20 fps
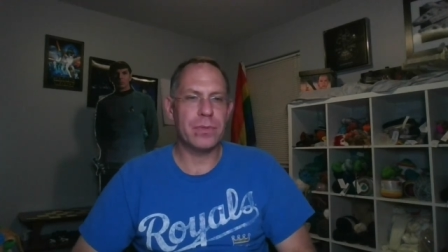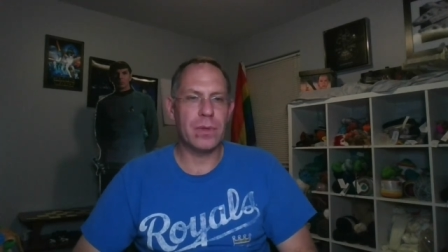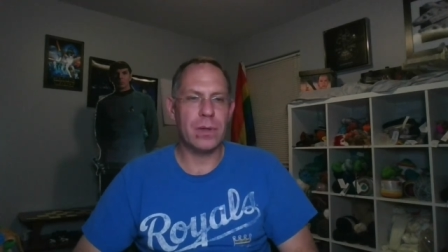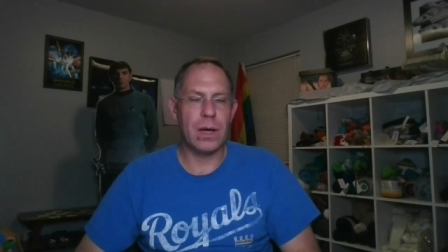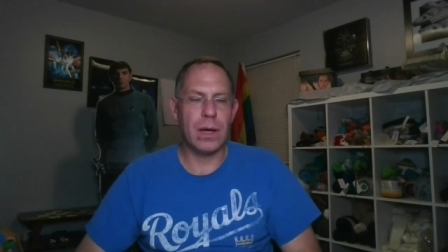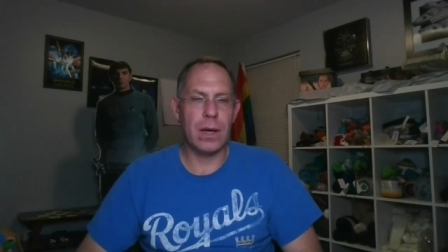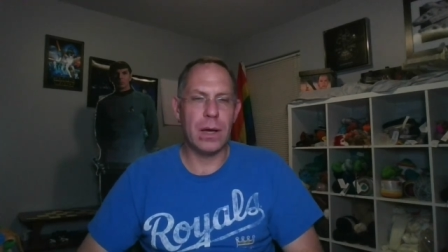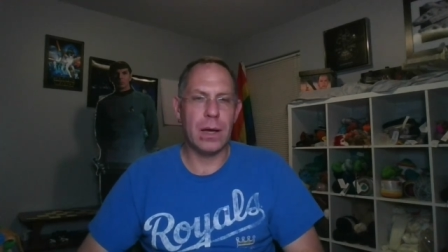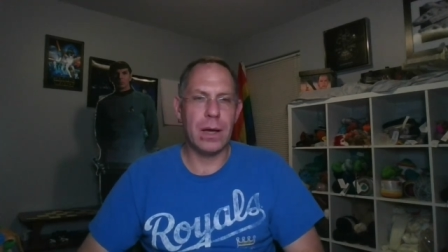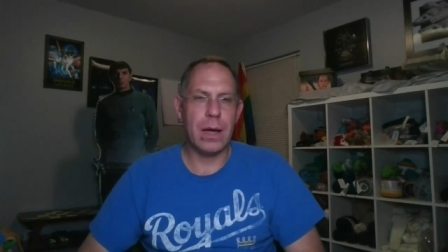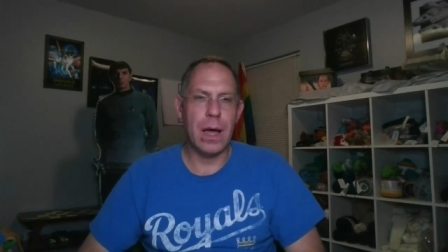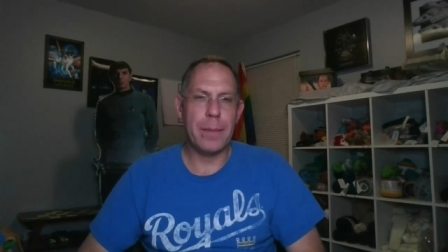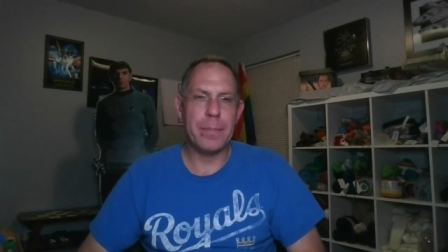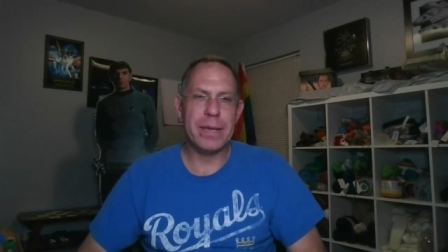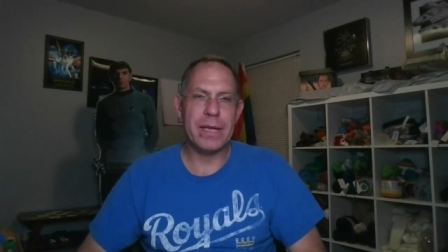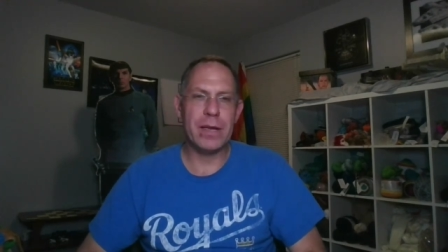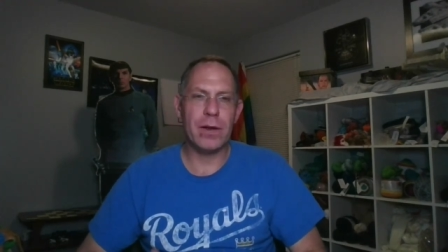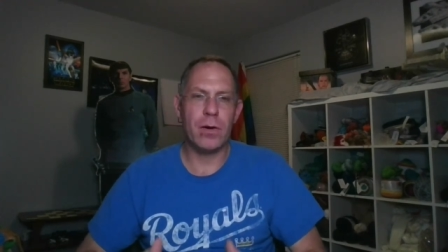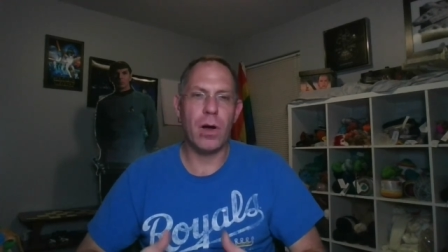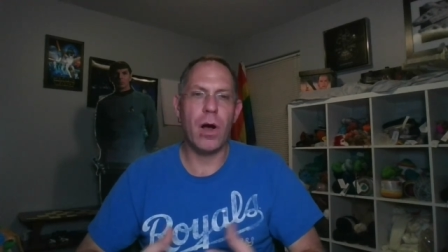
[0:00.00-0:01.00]
up
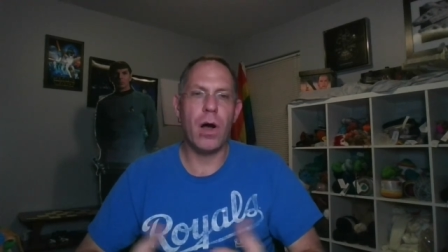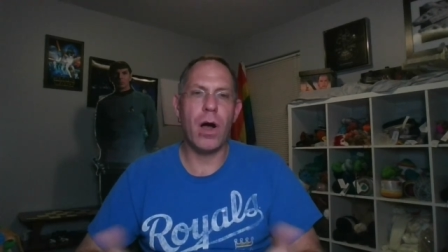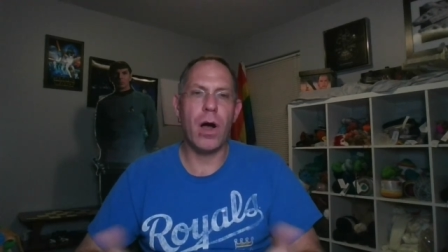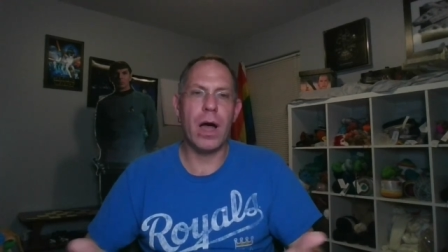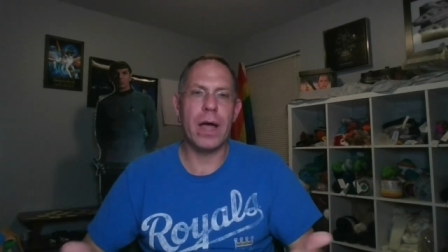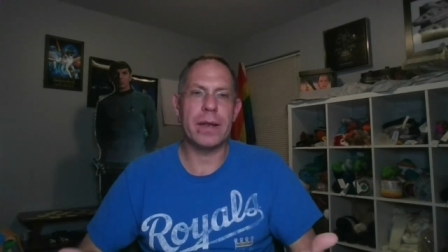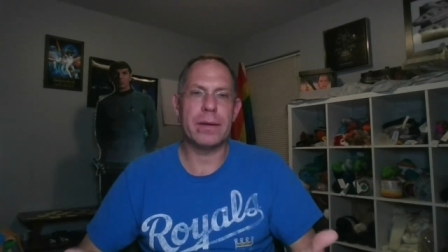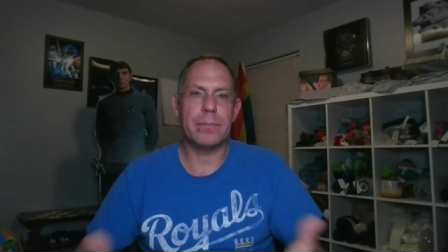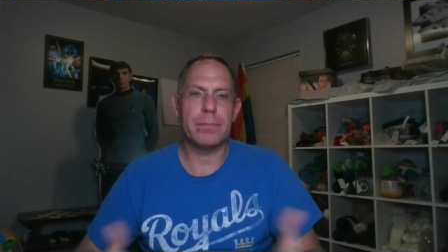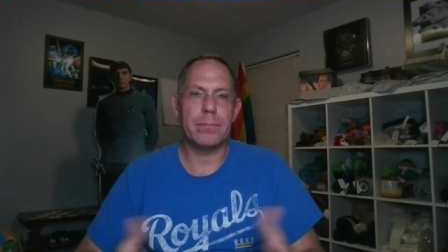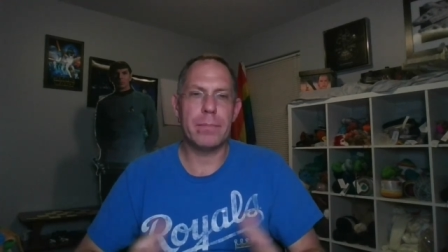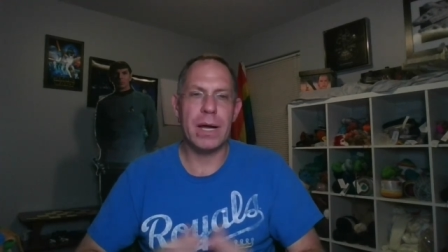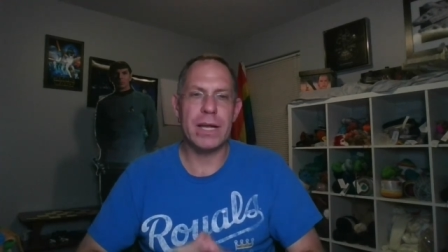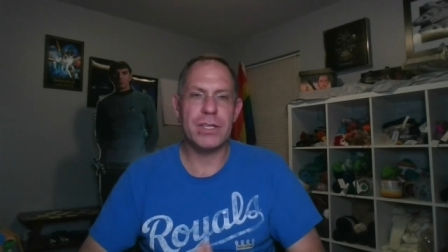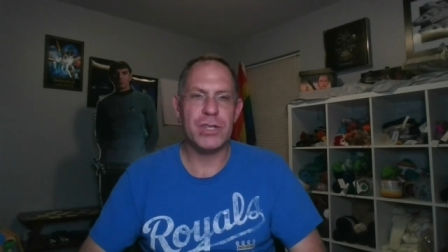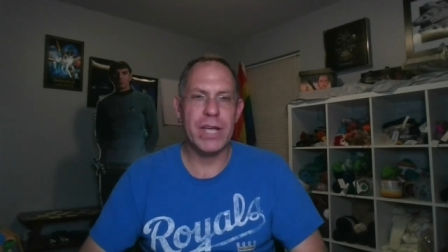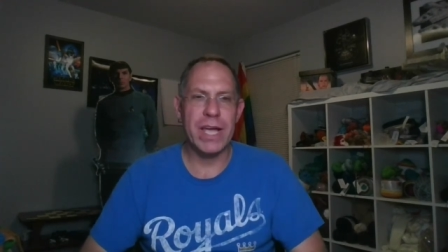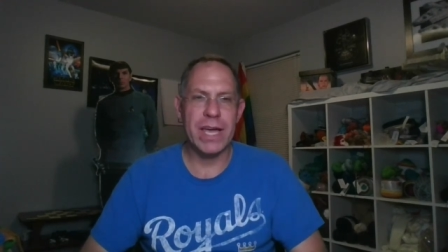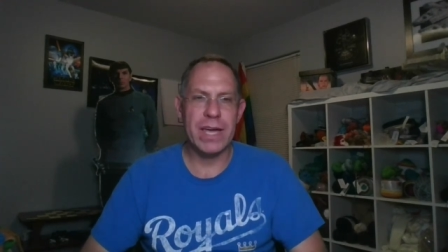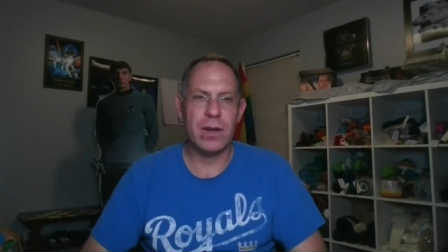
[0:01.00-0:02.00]
here on my
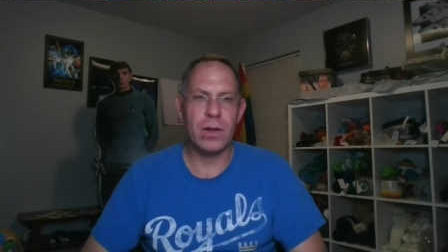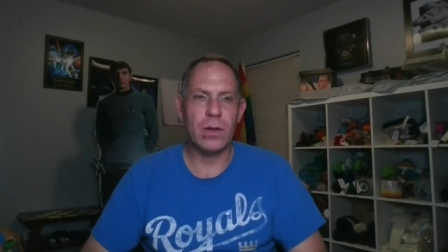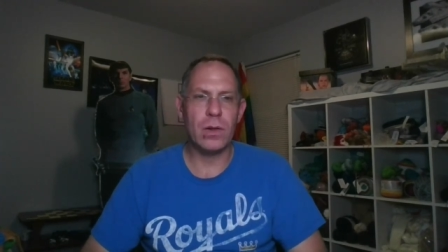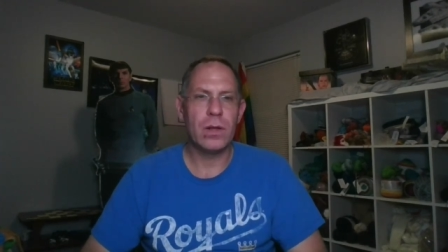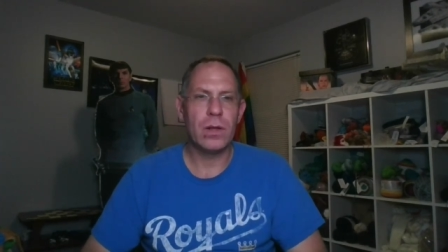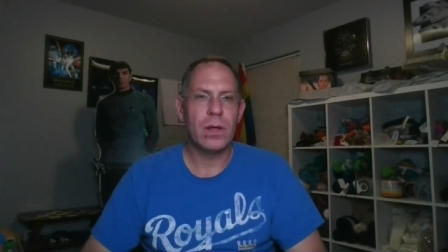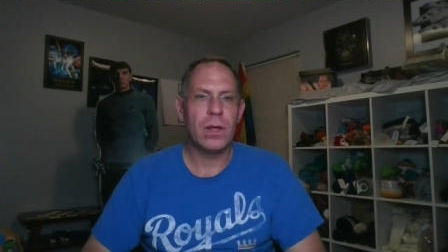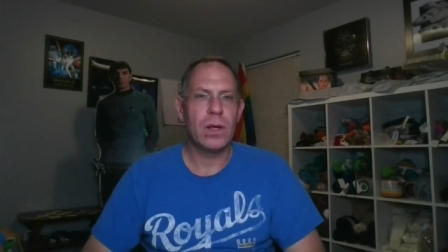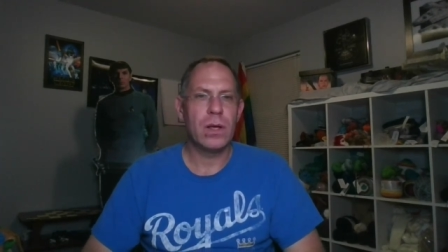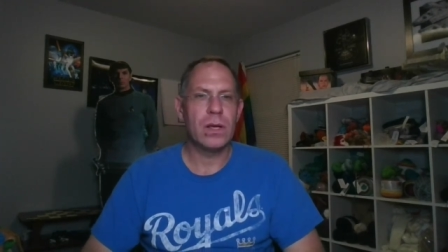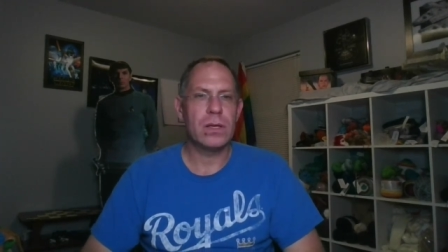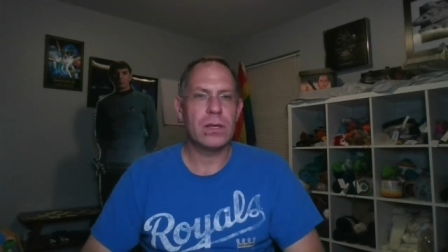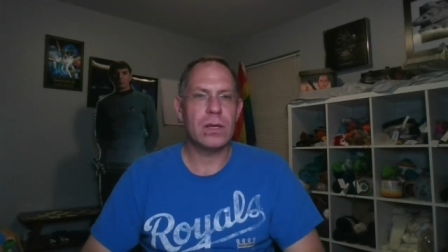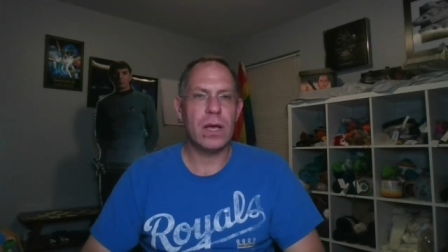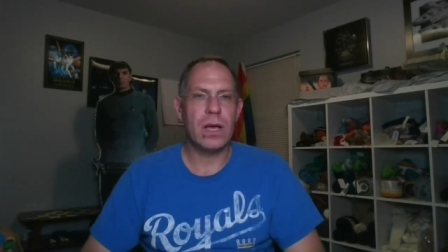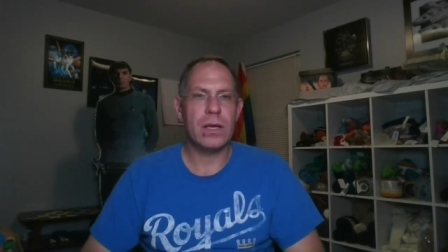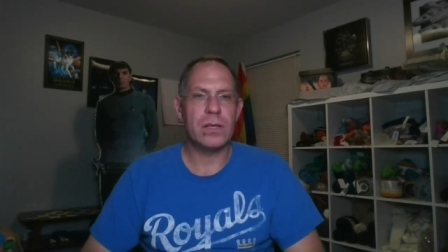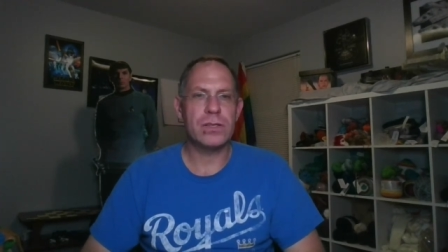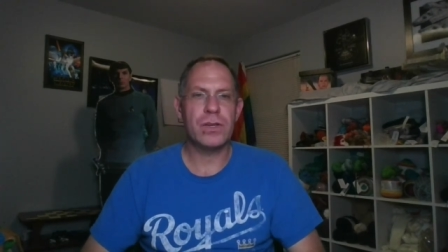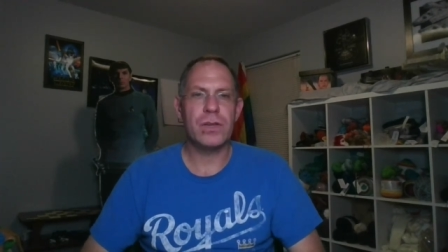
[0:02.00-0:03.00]
channel,
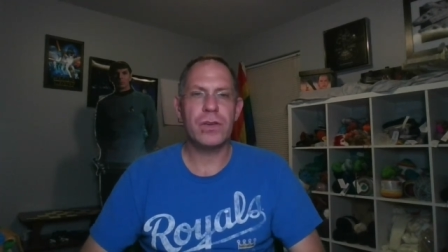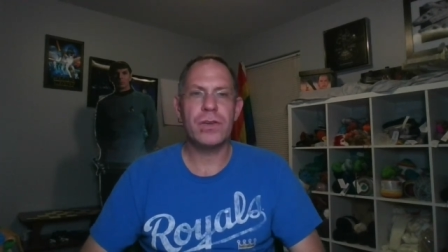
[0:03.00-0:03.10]
so you